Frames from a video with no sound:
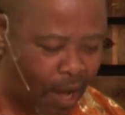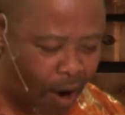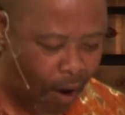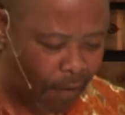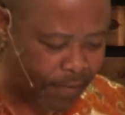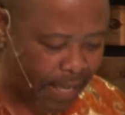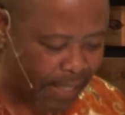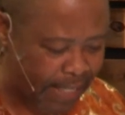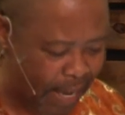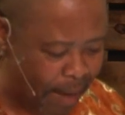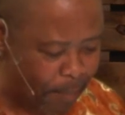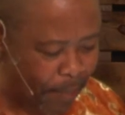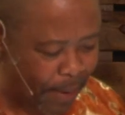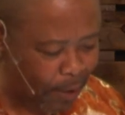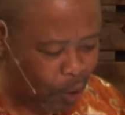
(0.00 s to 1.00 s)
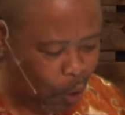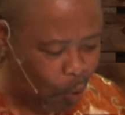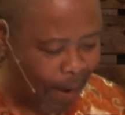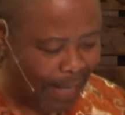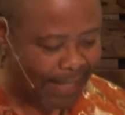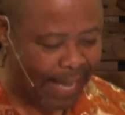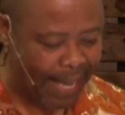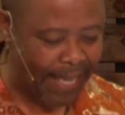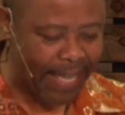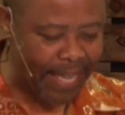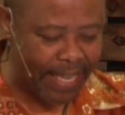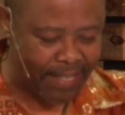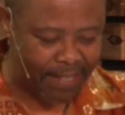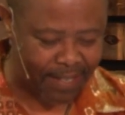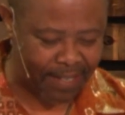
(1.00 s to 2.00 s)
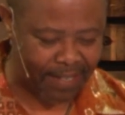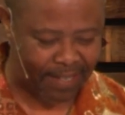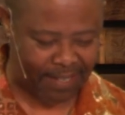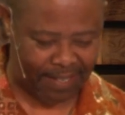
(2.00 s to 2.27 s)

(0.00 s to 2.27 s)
of the temple toward the east.